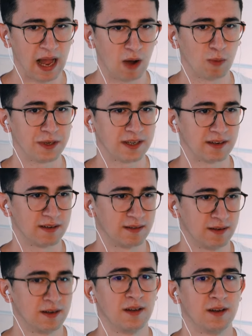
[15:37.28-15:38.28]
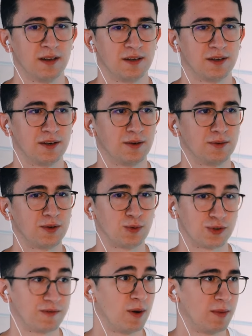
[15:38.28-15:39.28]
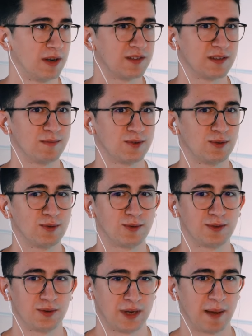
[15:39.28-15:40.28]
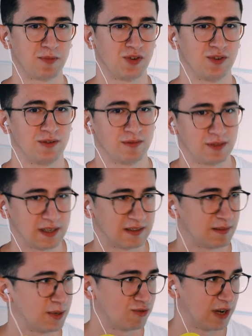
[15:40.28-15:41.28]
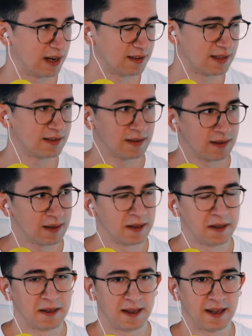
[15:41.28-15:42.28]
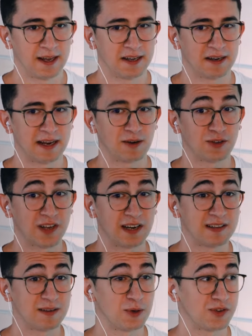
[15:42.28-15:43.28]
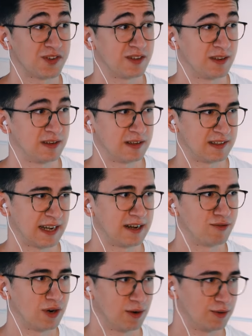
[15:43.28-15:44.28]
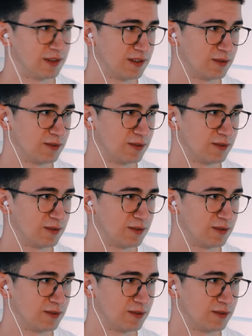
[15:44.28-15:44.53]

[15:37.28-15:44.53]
how we can, you know, use formalism to capture things about reality. And causality was the second rung on